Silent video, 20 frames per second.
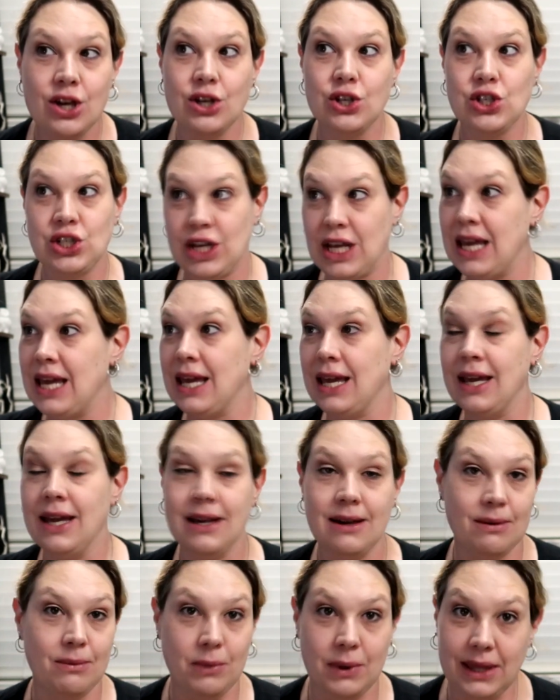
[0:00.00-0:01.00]
she
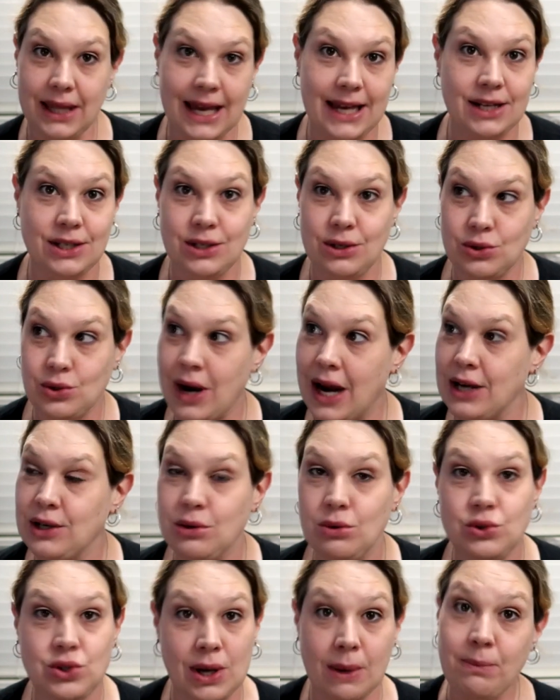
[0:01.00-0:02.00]
would like to try
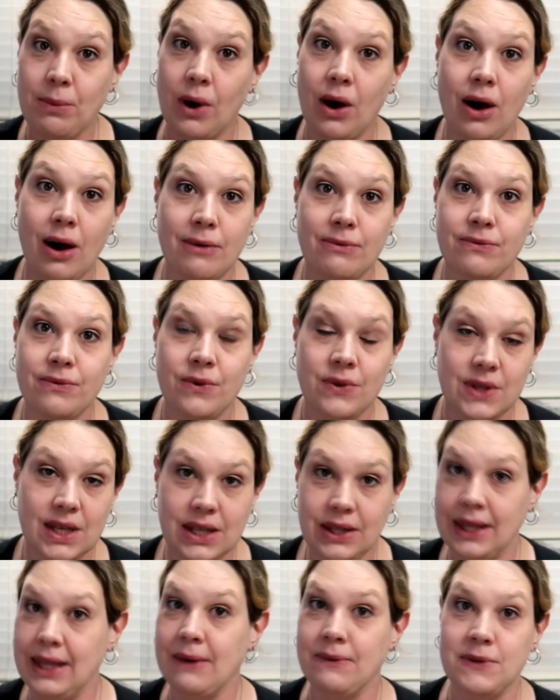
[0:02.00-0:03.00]
to jump off the
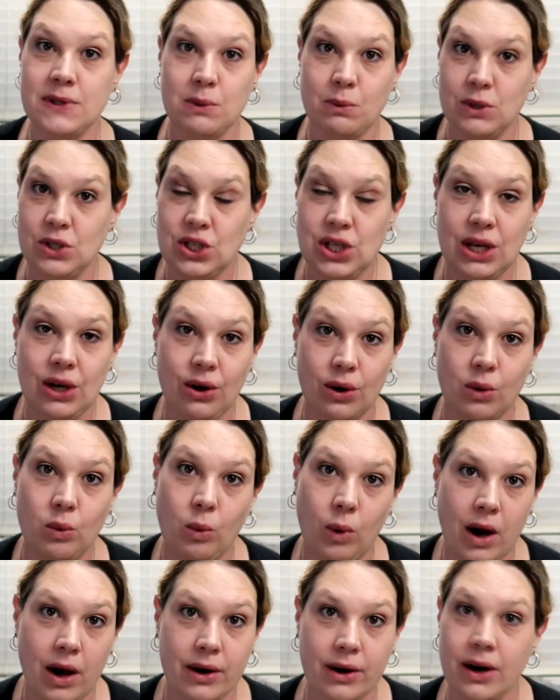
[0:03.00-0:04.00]
cliffs when she heard
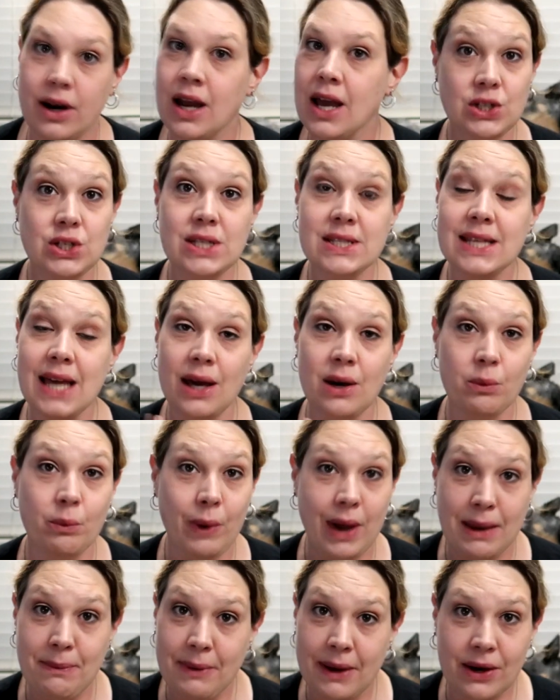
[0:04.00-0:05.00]
water. She's gotten
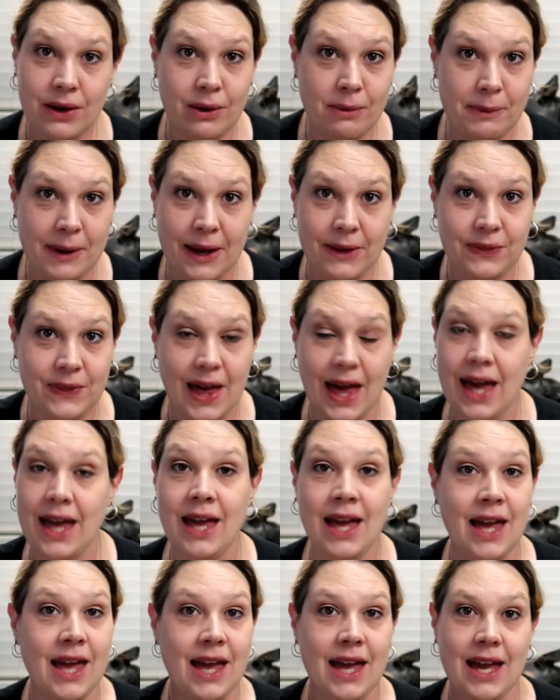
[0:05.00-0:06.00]
way better about that.